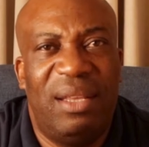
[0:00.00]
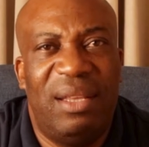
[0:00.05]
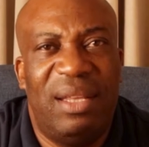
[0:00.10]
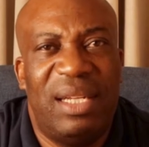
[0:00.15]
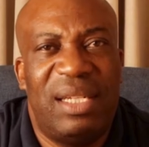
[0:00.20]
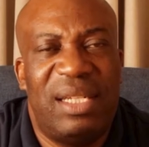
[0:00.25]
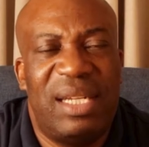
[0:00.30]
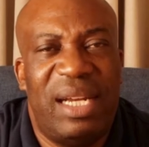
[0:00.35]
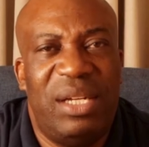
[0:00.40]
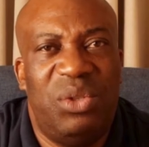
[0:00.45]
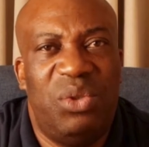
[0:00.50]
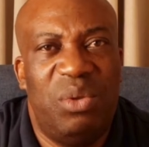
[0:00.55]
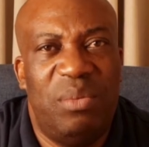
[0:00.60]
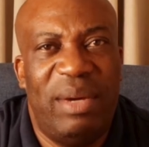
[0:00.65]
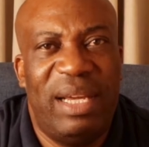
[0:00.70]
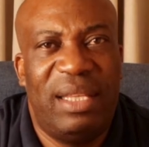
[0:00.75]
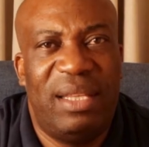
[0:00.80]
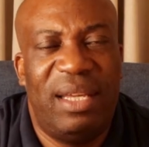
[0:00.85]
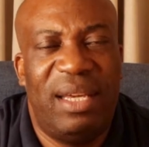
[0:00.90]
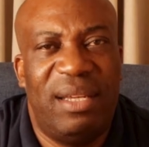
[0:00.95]
that I do
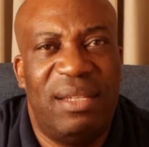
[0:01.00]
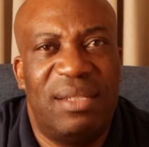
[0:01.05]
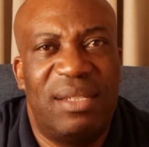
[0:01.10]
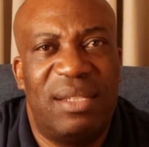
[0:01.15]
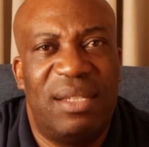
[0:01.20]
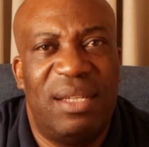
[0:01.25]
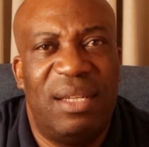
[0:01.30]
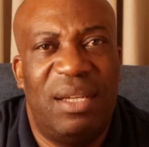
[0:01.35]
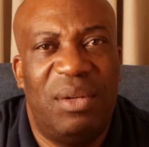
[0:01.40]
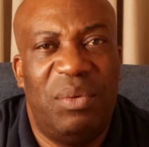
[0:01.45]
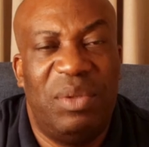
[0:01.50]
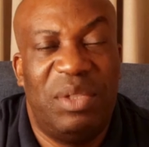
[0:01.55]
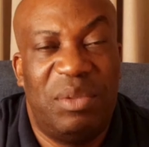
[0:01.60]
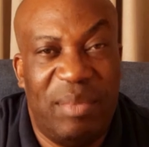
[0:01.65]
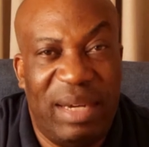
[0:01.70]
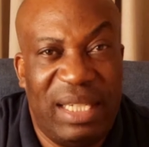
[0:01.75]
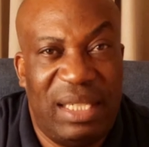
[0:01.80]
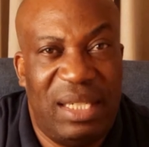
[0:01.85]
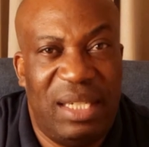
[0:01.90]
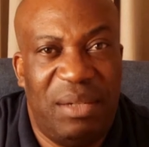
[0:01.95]
my things with
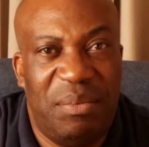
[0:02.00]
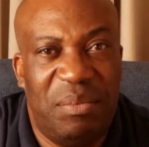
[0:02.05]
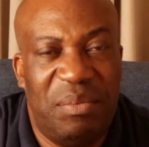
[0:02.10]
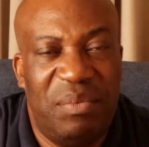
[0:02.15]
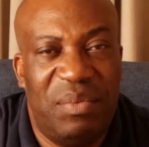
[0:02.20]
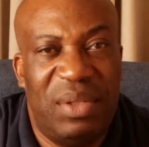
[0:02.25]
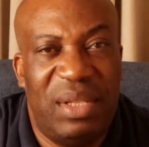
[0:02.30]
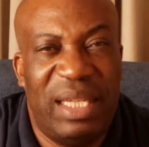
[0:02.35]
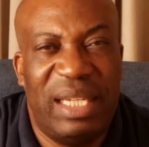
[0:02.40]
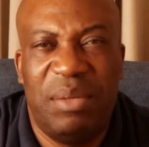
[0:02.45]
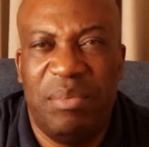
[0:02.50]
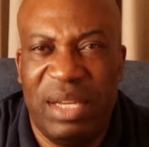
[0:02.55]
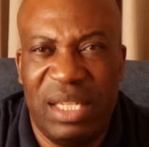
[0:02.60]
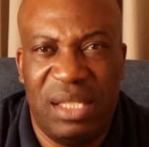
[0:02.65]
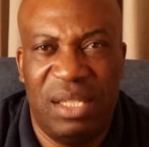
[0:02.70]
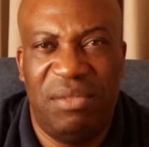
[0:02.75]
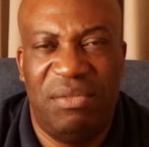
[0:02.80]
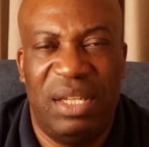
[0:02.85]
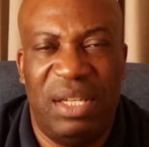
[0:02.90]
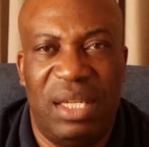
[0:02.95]
my team that
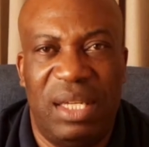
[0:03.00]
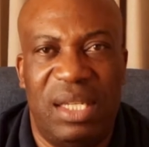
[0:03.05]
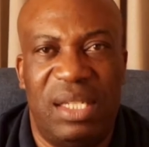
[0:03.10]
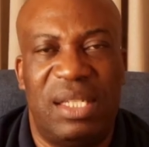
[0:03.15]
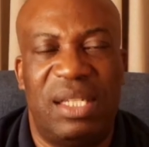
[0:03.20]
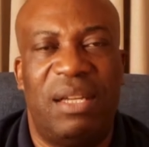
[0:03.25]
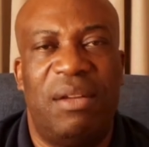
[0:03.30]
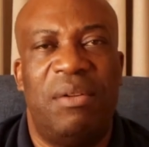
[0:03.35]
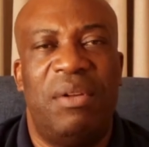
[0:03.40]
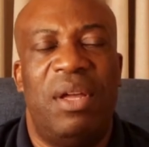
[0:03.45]
makes it very easy.